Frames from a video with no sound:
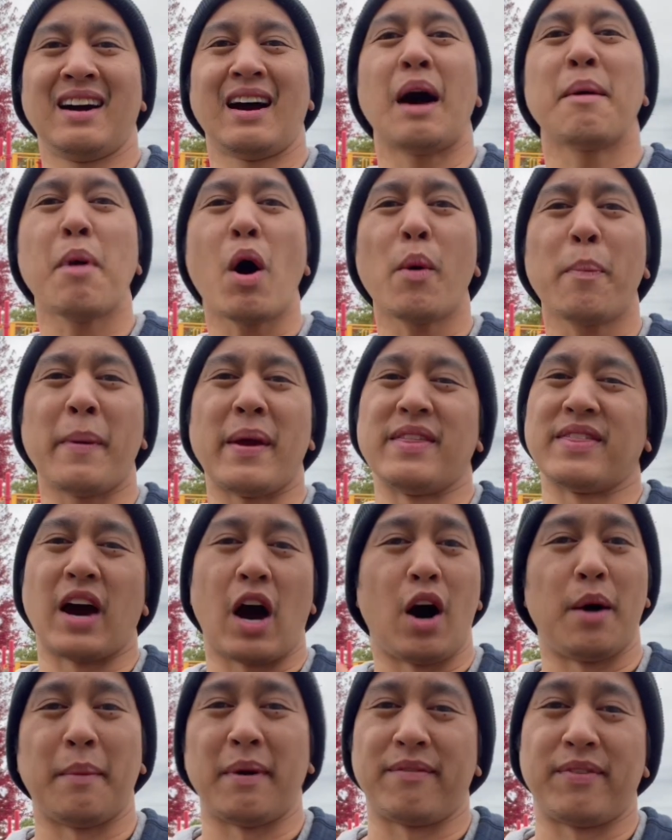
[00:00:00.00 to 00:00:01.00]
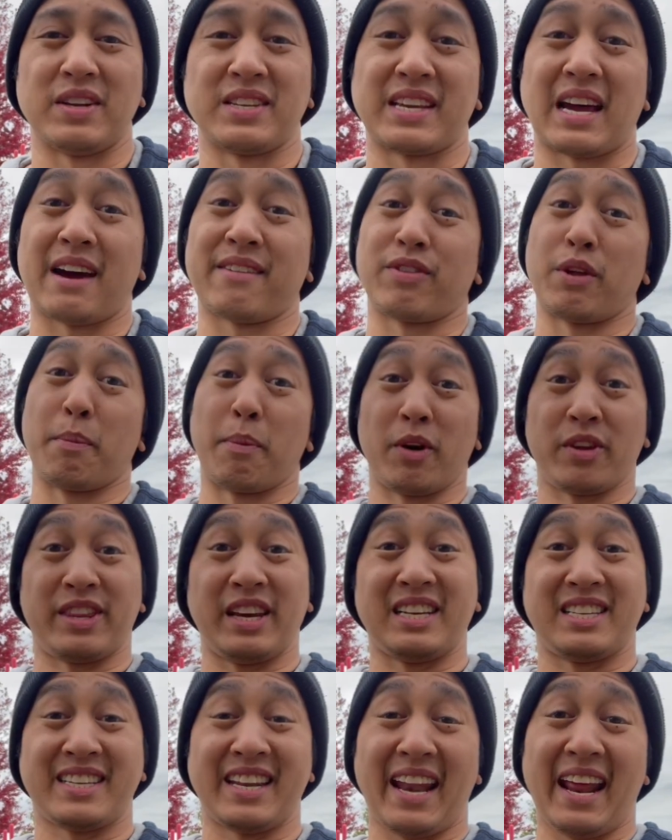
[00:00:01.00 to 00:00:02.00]
I'm hoping that all my friends that have their
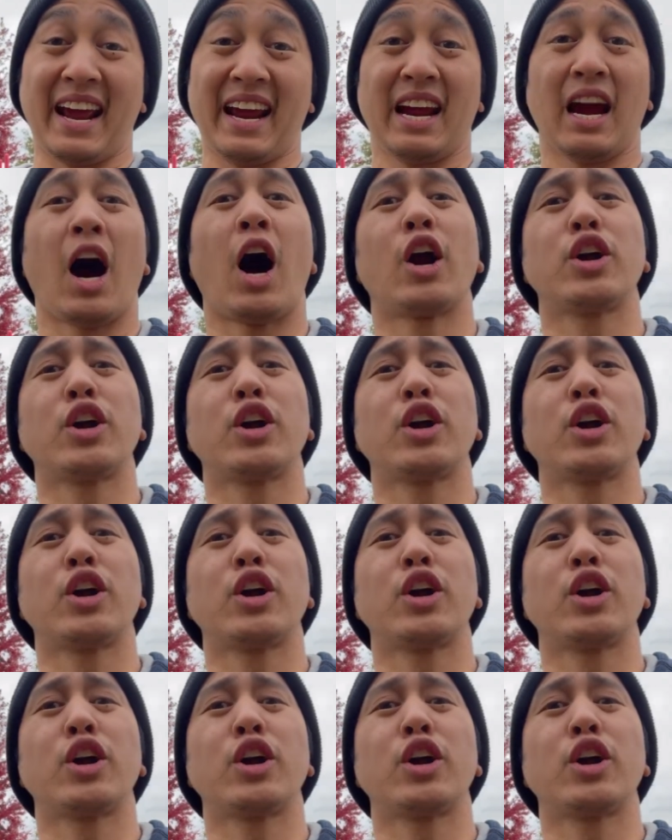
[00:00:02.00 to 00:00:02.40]
birthdays today